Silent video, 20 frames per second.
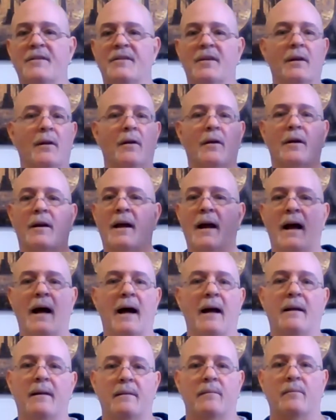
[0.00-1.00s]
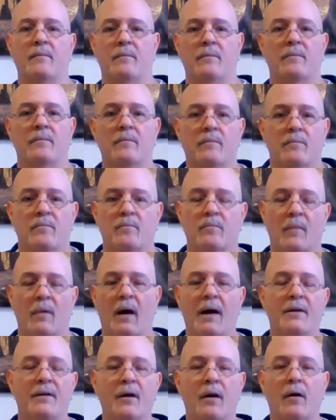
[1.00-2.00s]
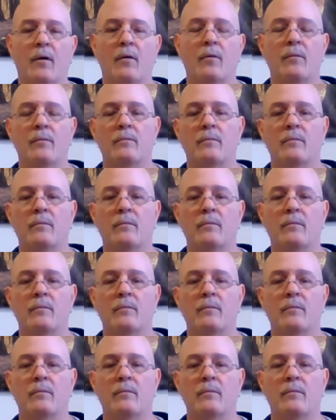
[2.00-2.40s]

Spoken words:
to look at. I don't.